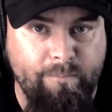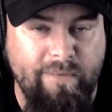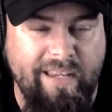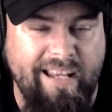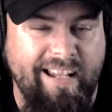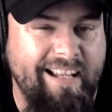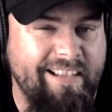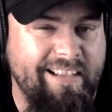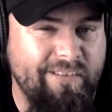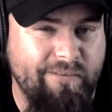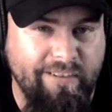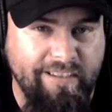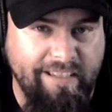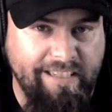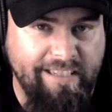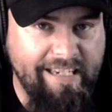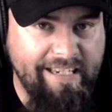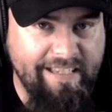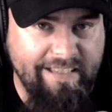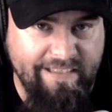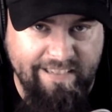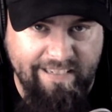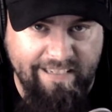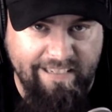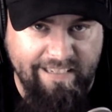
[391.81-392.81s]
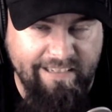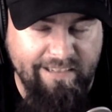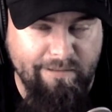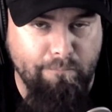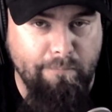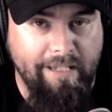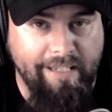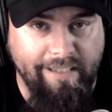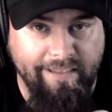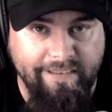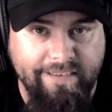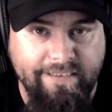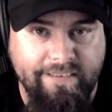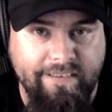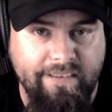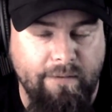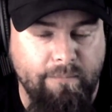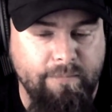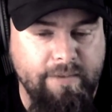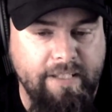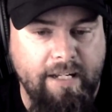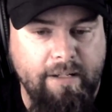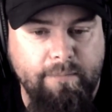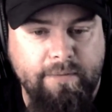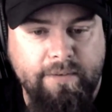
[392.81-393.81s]
And that's really easy to miss
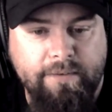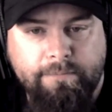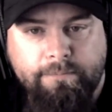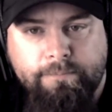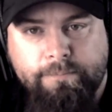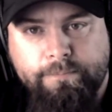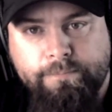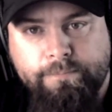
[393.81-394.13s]
sometimes.